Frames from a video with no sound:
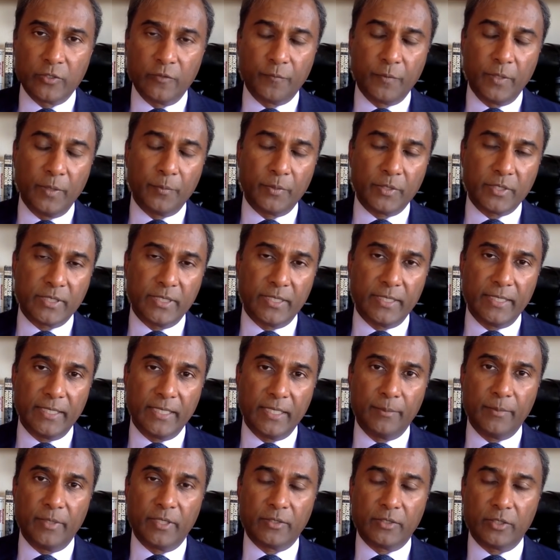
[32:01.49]
people send an
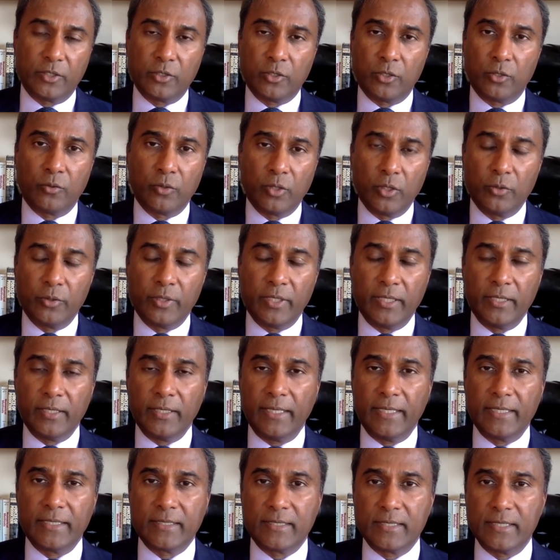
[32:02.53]
email to
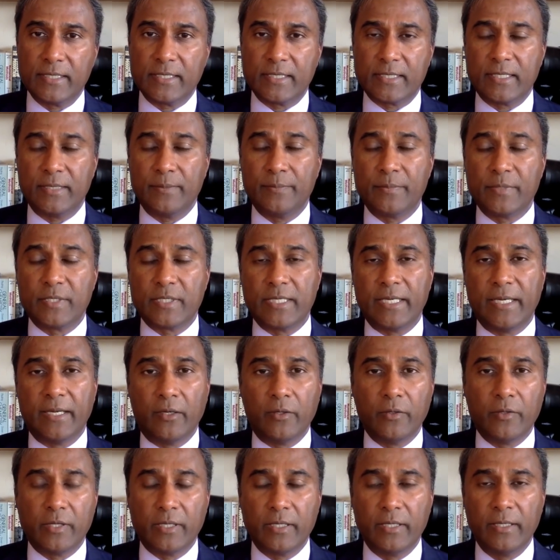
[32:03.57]

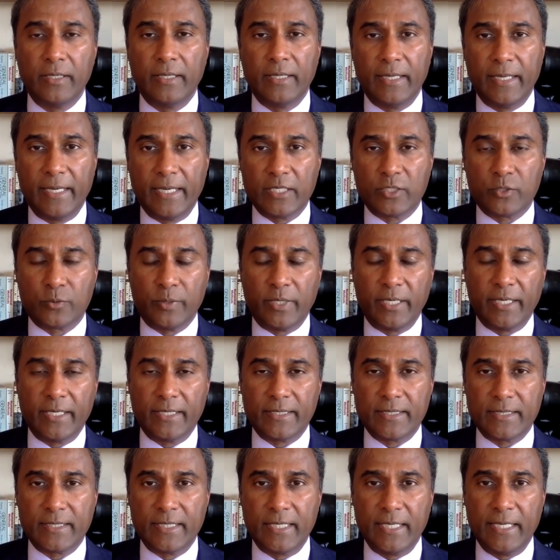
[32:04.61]
corona@systemshealth,
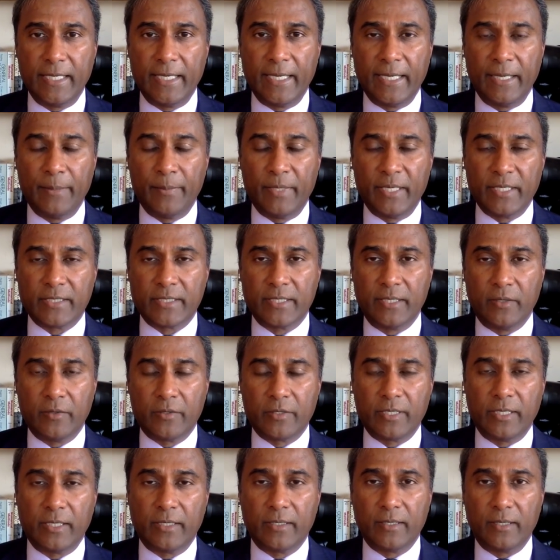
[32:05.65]

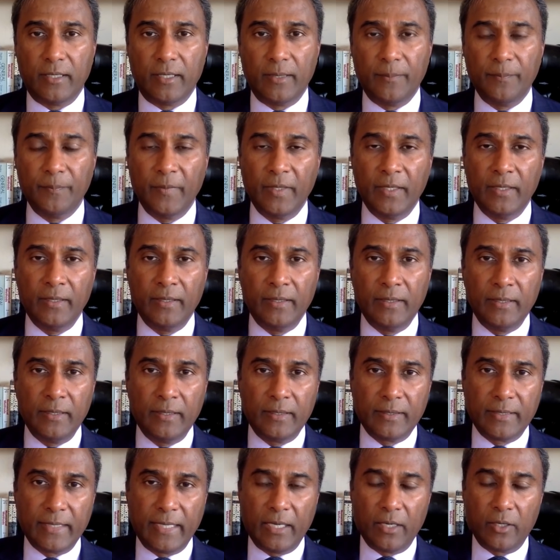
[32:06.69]
systemshealth.com.
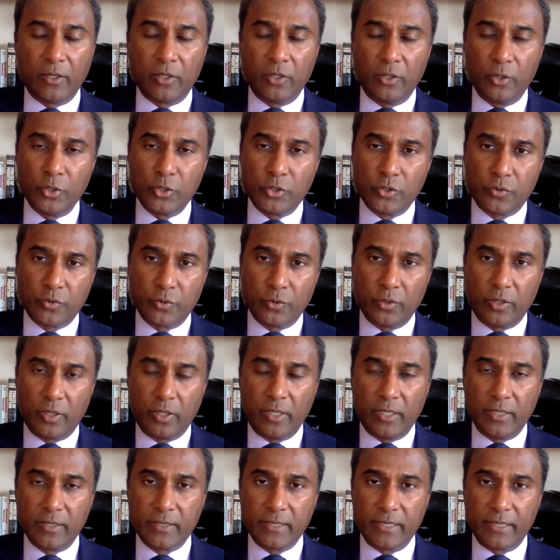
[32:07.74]
That goes through
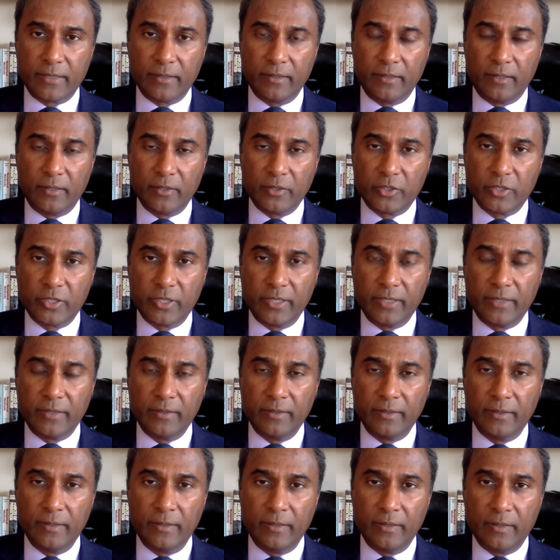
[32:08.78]
our
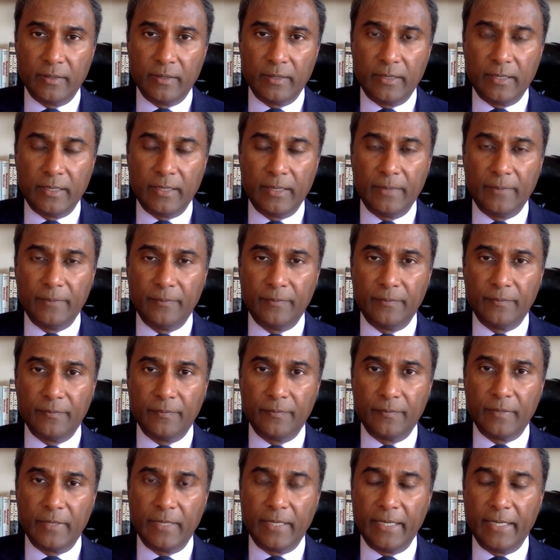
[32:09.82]
technology,
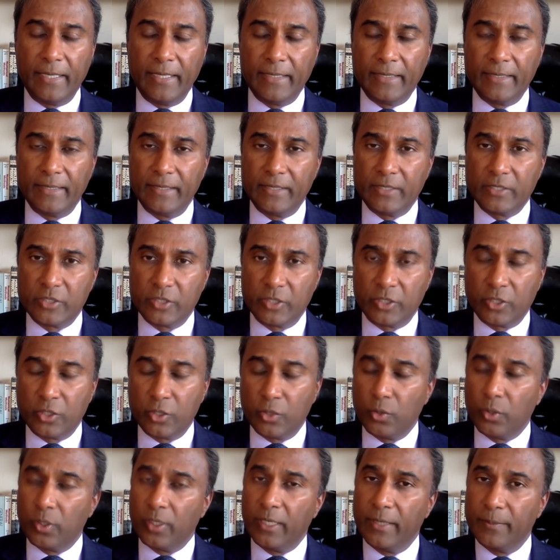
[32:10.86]
and it's
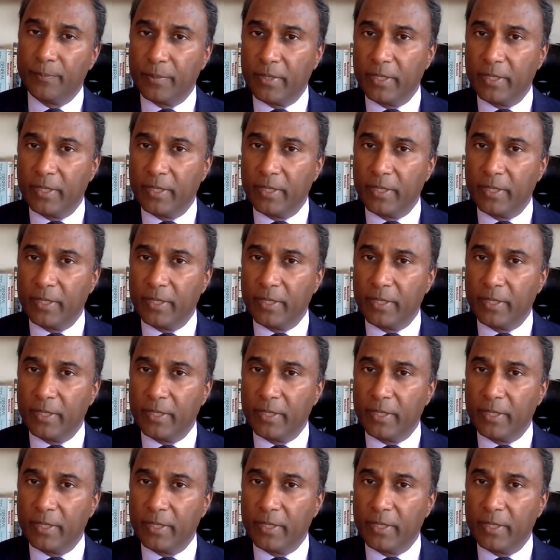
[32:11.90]
secure, and